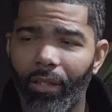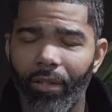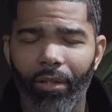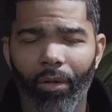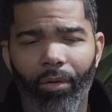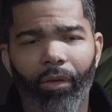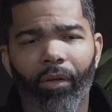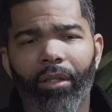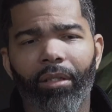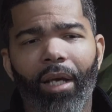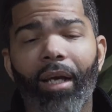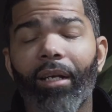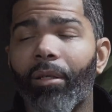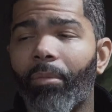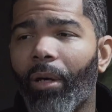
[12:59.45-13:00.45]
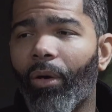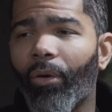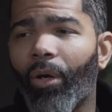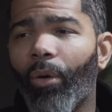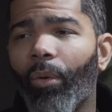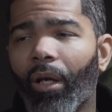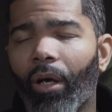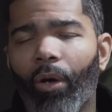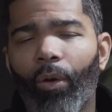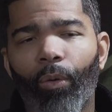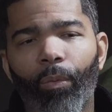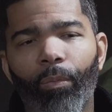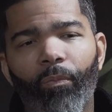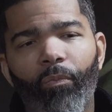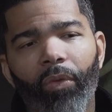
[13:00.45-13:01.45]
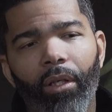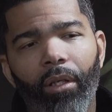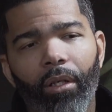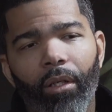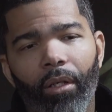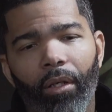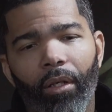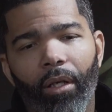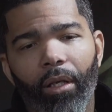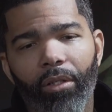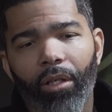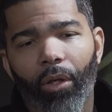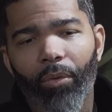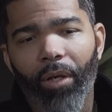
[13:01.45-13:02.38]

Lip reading: and so they're excited about going home. And so